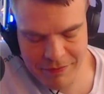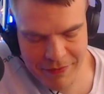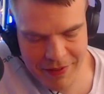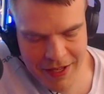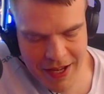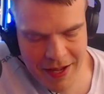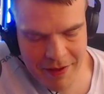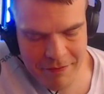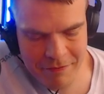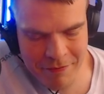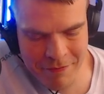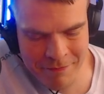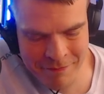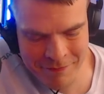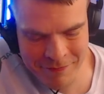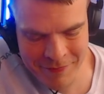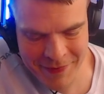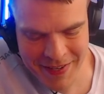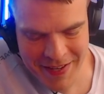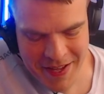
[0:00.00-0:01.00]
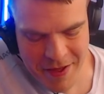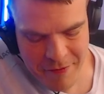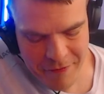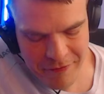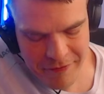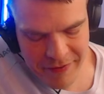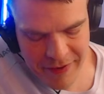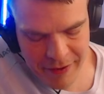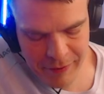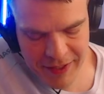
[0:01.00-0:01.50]
I'm
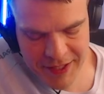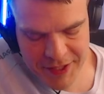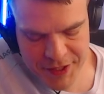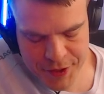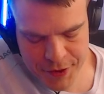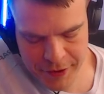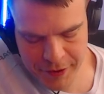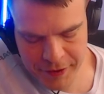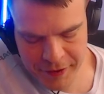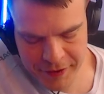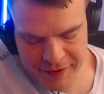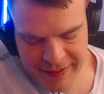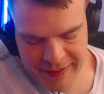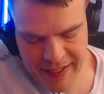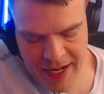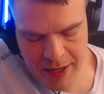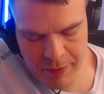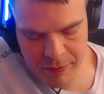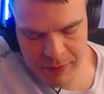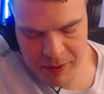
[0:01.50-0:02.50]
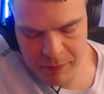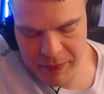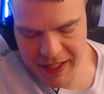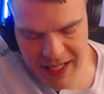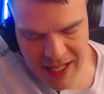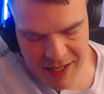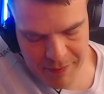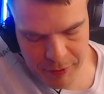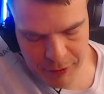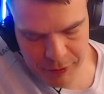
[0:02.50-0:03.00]
fairly sure that I will be
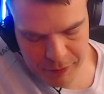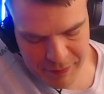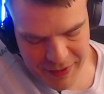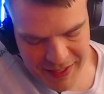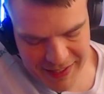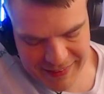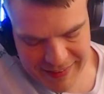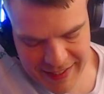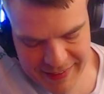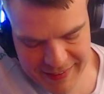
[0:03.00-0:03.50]
able to make that